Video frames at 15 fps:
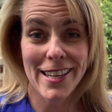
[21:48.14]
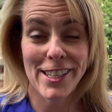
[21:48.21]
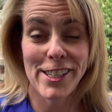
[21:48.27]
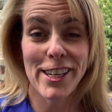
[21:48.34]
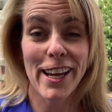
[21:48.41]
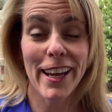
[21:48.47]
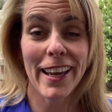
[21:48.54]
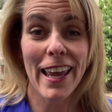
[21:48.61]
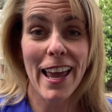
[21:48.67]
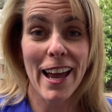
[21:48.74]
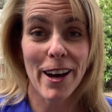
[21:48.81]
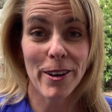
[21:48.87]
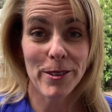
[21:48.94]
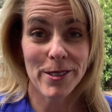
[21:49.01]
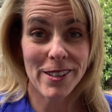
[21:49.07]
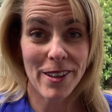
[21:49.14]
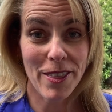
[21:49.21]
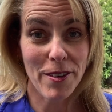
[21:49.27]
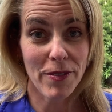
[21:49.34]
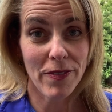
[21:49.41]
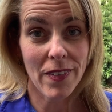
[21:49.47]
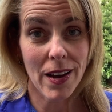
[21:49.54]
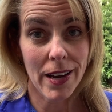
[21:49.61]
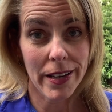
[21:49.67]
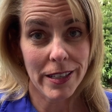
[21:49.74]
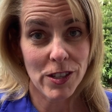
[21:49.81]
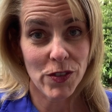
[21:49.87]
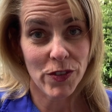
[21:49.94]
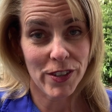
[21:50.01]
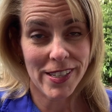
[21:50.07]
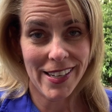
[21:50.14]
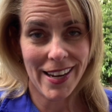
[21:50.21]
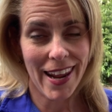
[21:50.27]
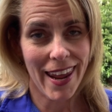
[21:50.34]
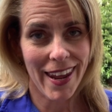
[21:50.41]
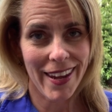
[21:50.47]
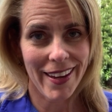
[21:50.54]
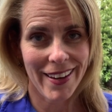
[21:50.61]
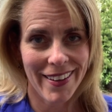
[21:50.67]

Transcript: check out the finds for today.